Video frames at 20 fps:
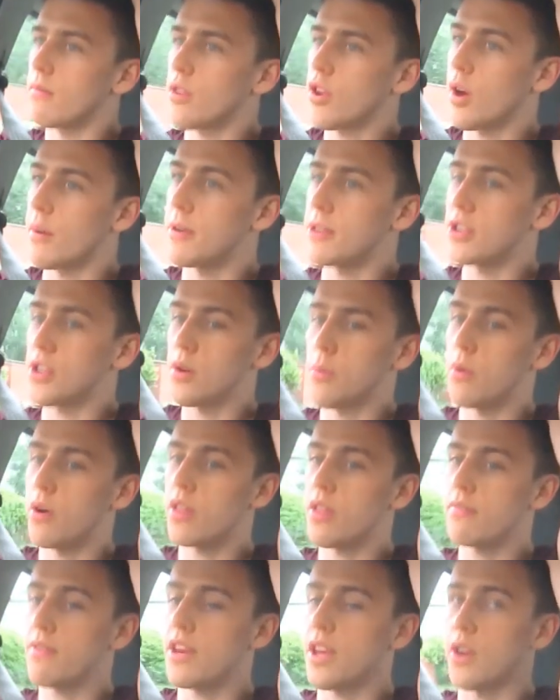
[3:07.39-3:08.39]
commented on one
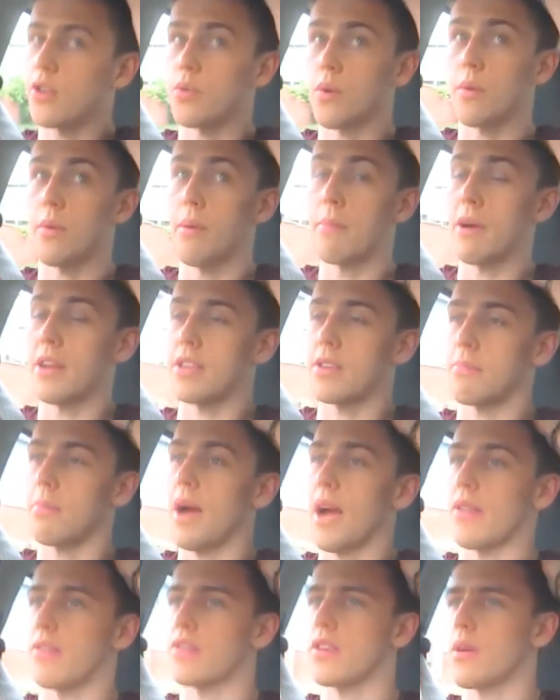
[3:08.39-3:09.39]
of the videos when I went back to
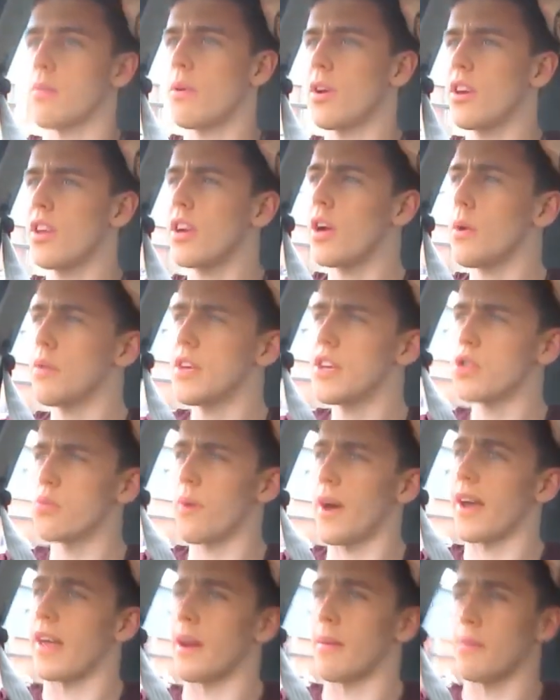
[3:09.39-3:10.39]
Bath. He said, "Why don't you go this
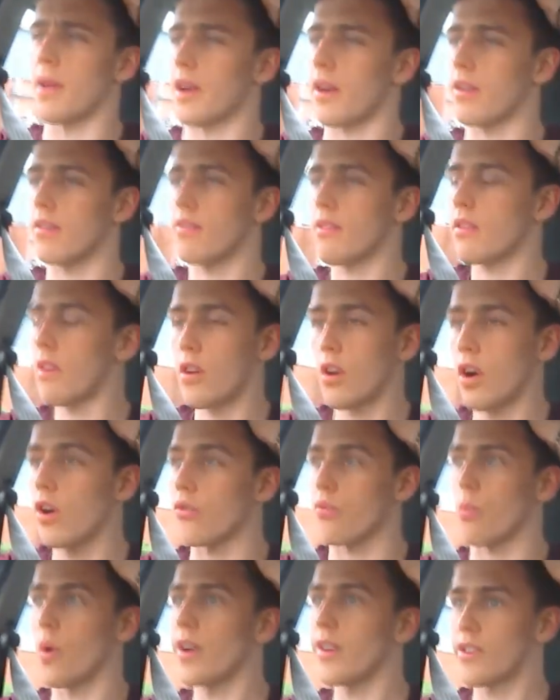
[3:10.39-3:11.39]
way?" And I'm like,
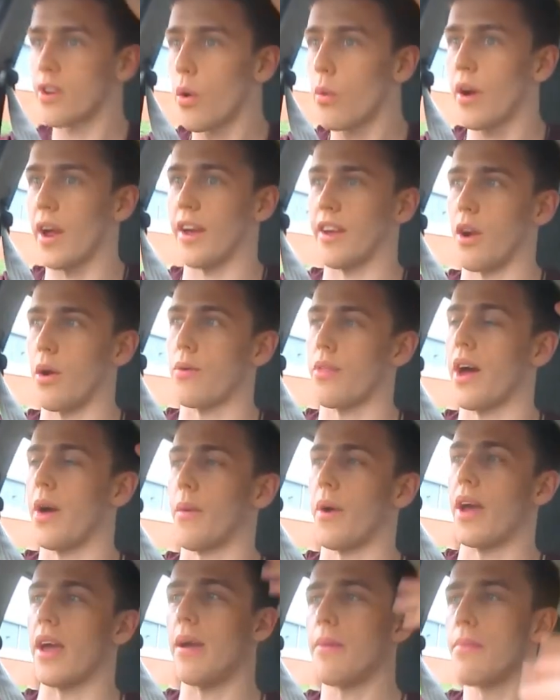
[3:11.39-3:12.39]
"God, why don't I go that
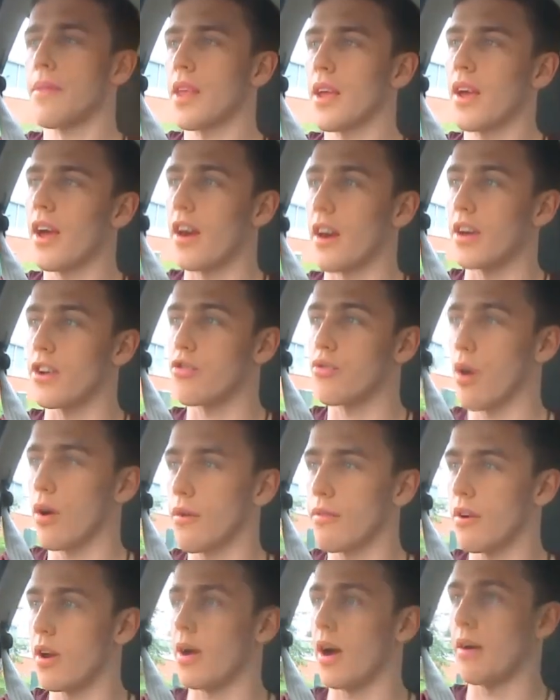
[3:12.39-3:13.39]
way?" And I
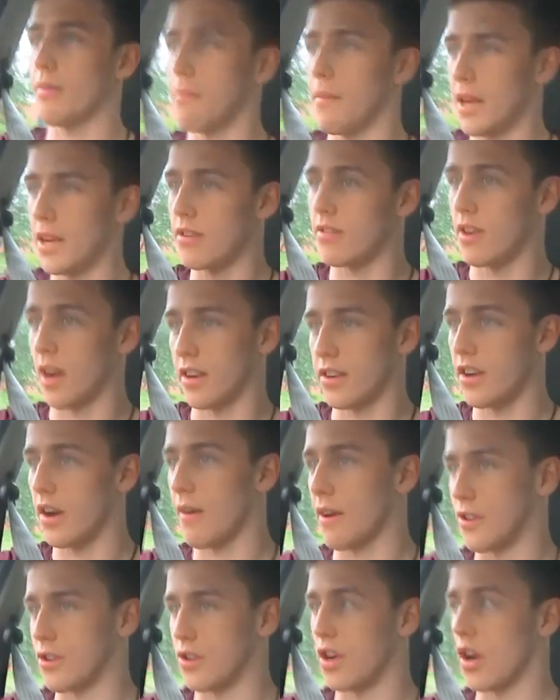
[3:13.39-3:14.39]

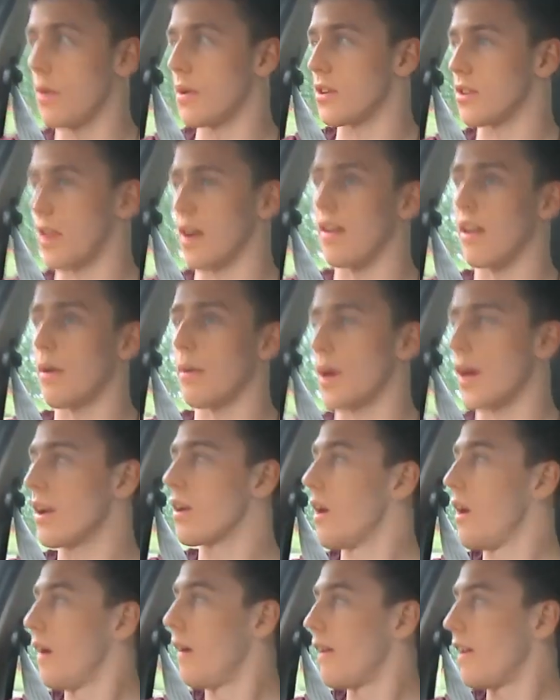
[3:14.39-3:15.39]
directed Lewis down that way,
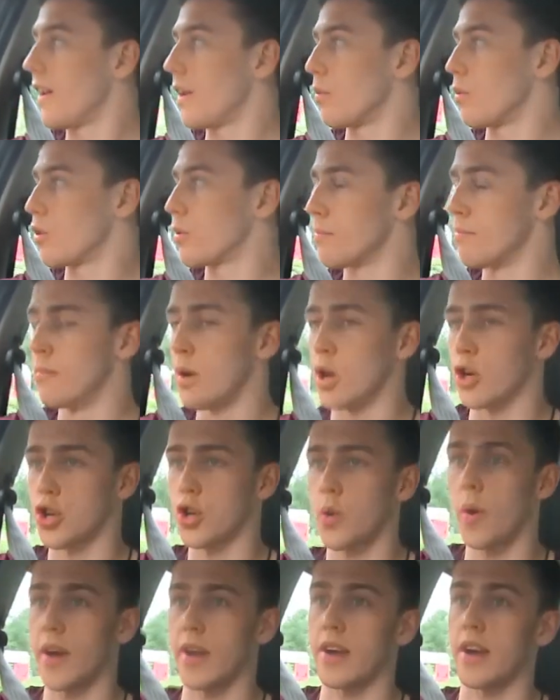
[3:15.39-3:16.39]
and it was much
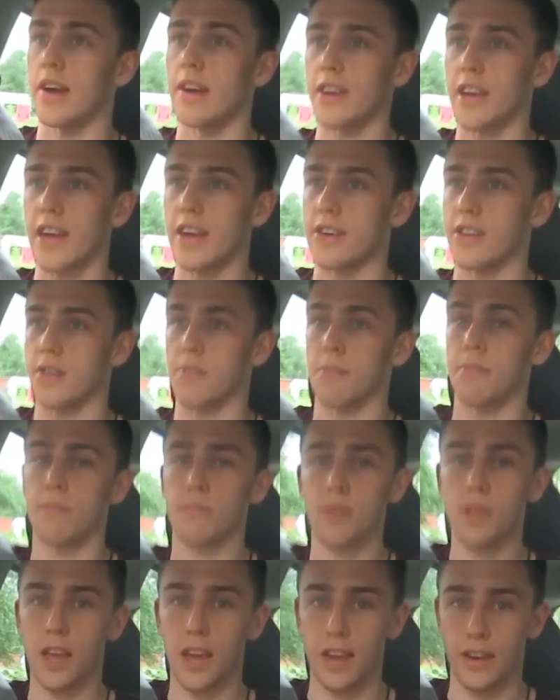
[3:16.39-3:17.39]
quicker getting to
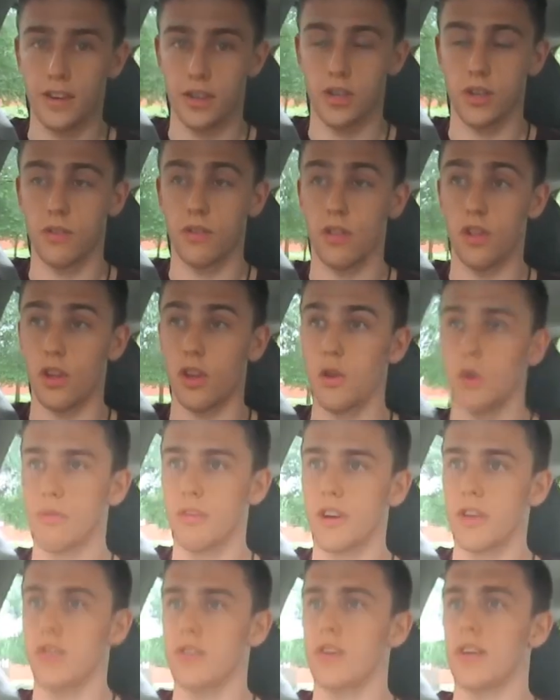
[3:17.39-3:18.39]
the
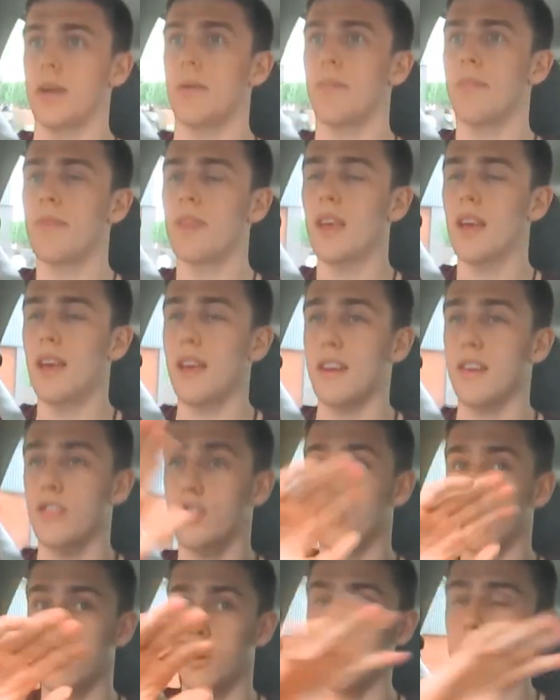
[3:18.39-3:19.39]
university. It
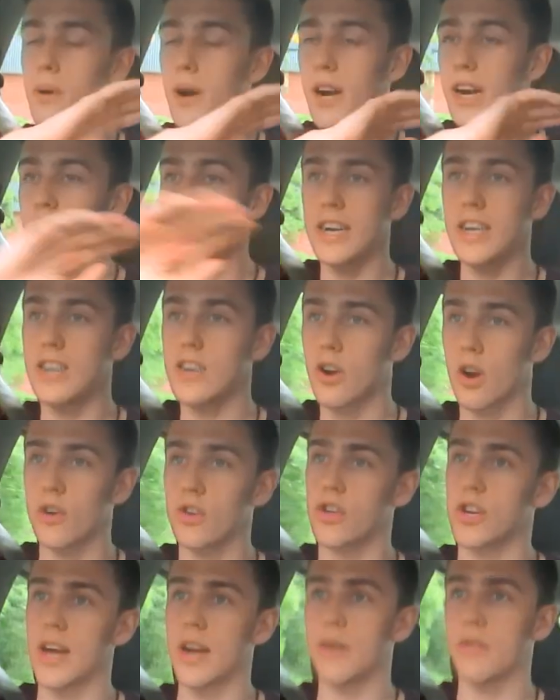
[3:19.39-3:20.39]
completely
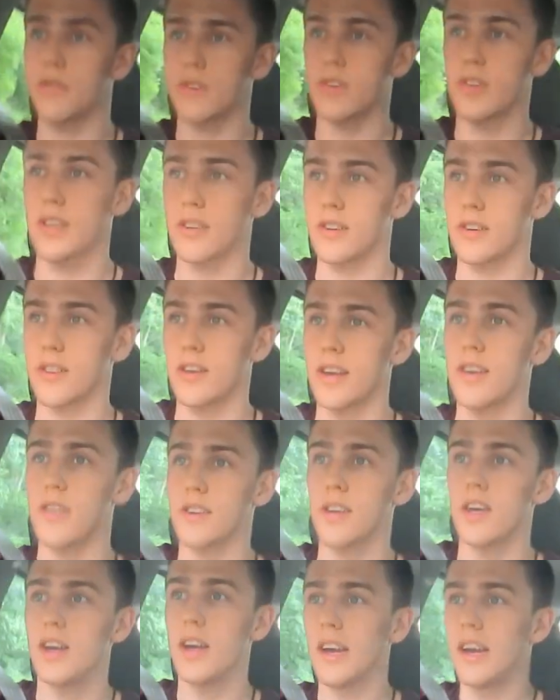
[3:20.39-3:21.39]
dodged out the city centre,